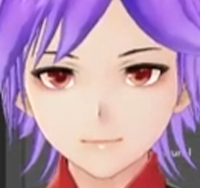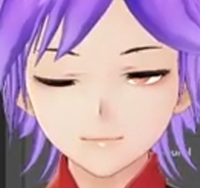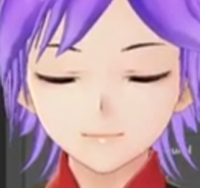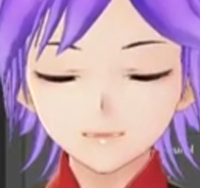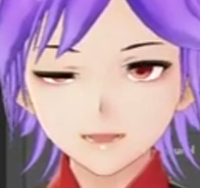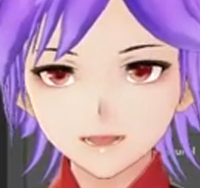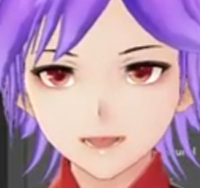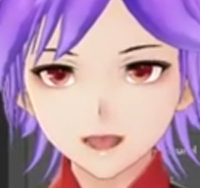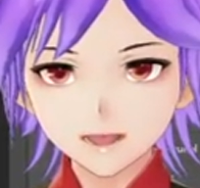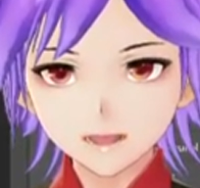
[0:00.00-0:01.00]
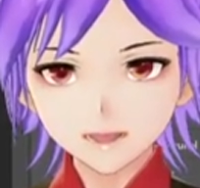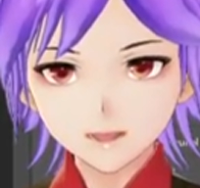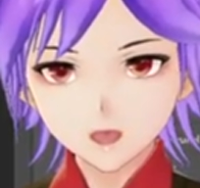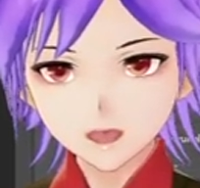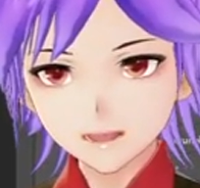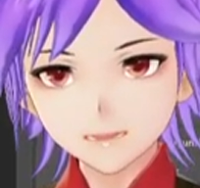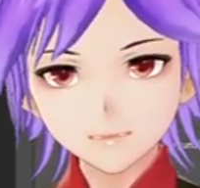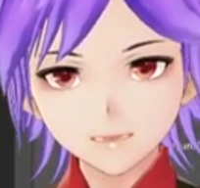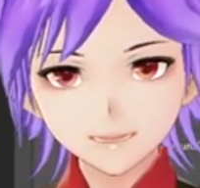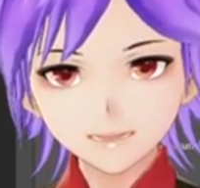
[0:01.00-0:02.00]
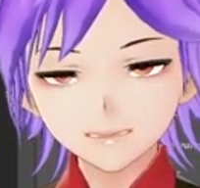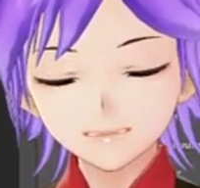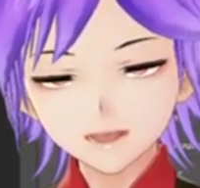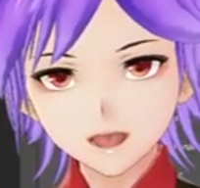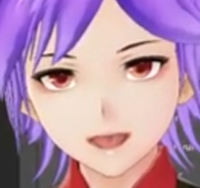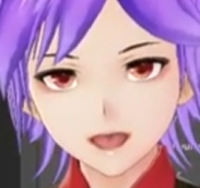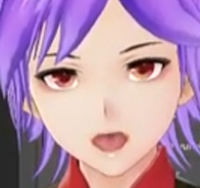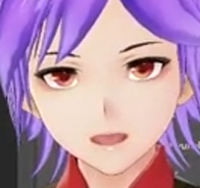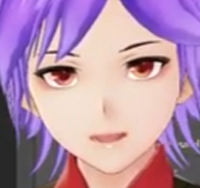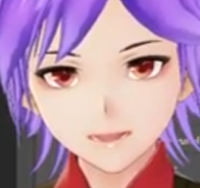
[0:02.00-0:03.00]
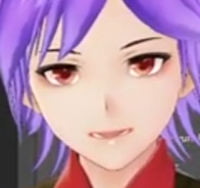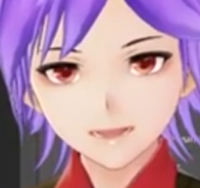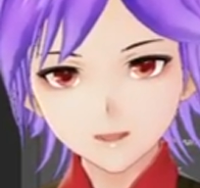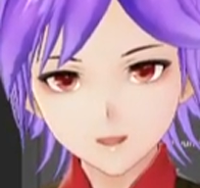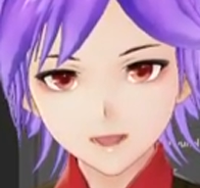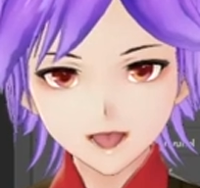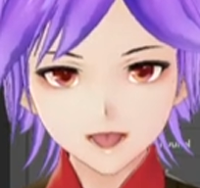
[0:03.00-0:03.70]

the other Etoile and Summoner went for Luther.